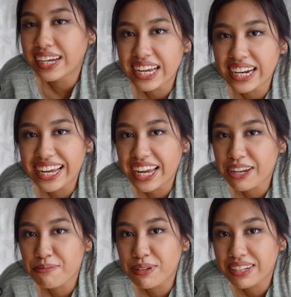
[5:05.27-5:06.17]
Again, I
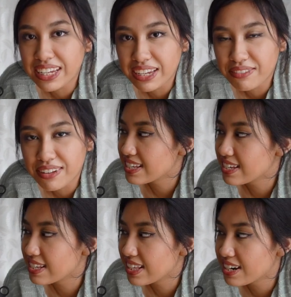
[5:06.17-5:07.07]
can't believe this
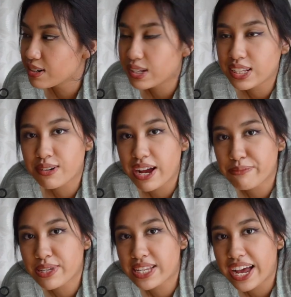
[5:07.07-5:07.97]
is literally
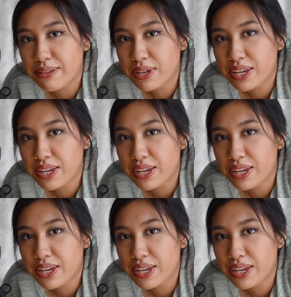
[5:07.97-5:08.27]
right beside